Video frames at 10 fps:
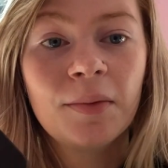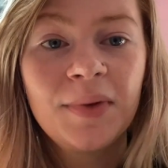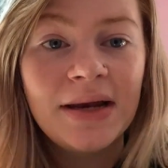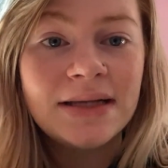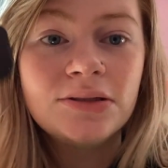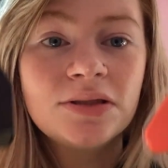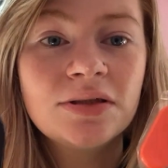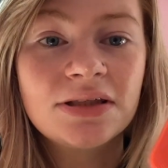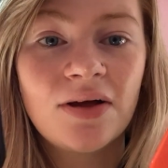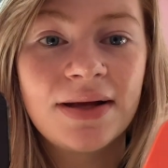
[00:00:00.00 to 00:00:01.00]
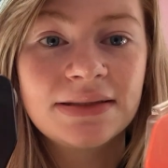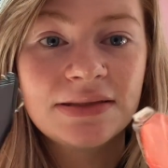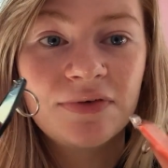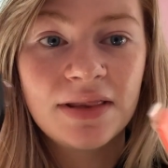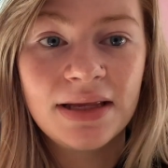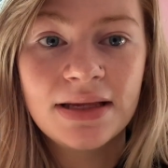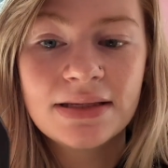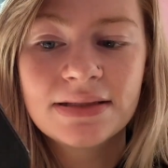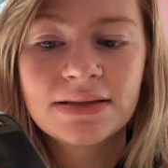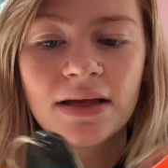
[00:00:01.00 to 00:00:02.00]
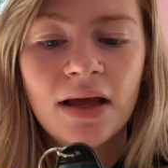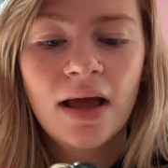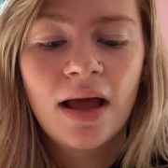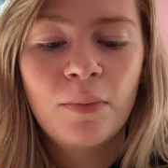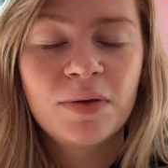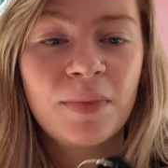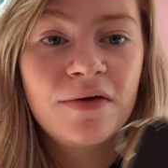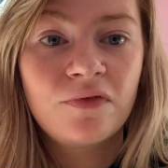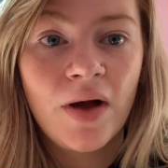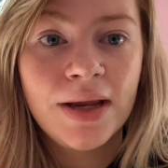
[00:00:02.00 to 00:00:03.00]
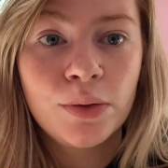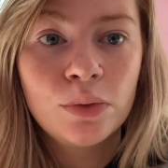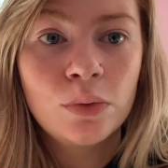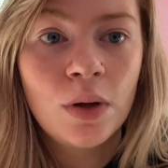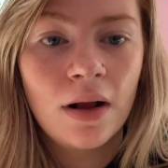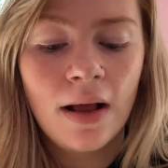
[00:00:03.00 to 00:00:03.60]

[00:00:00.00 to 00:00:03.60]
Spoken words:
Yeah, I need to do some designs for these with my vinyl.